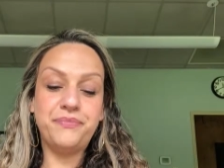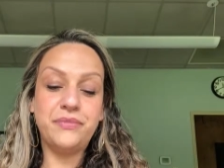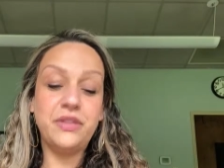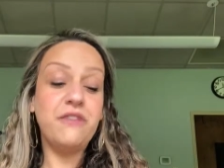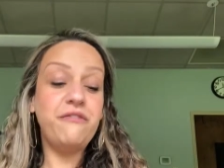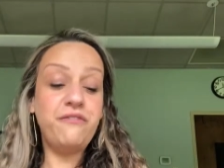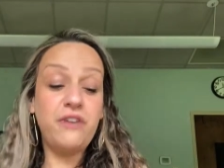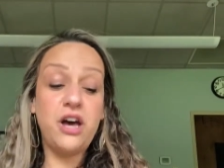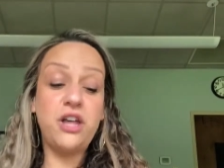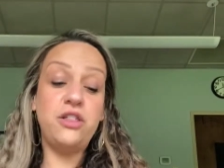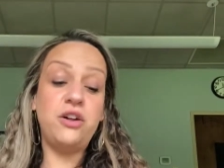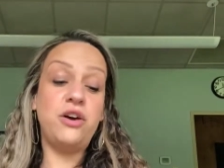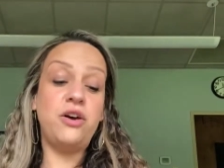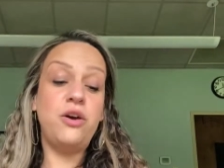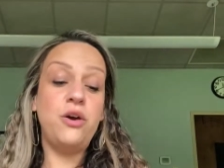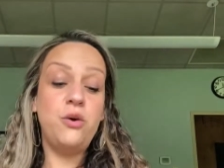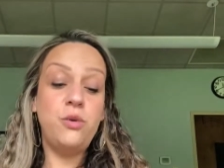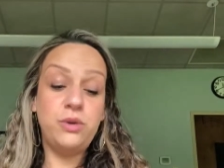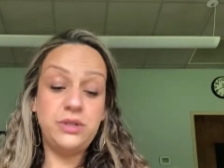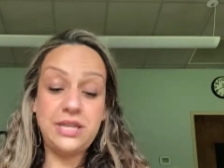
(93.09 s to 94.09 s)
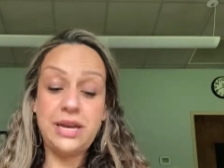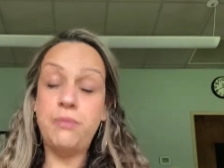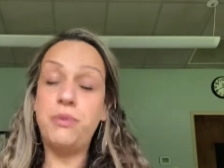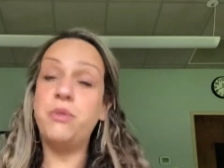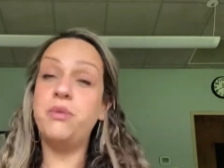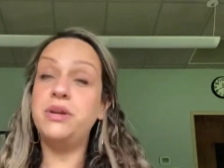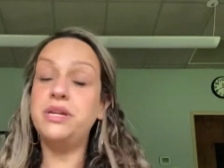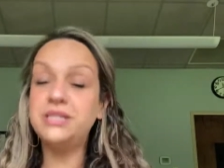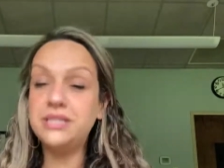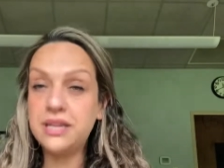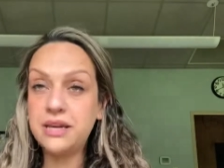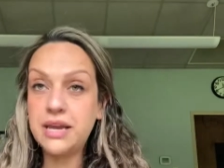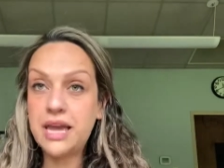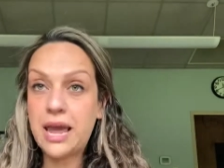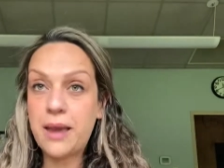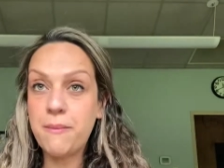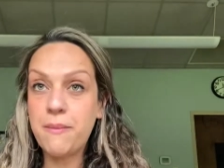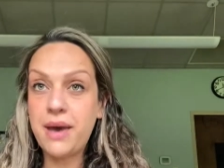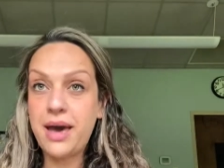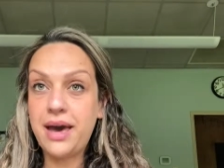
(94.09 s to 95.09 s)
the Father, was happy when his son
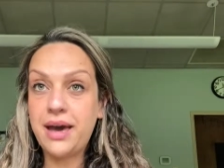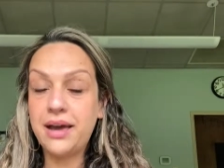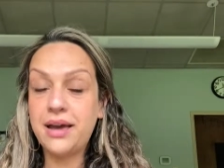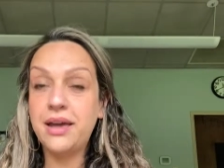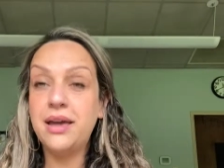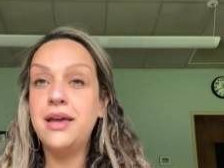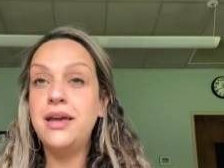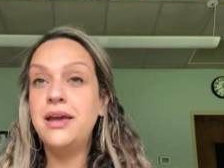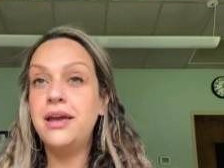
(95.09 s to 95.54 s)
came back,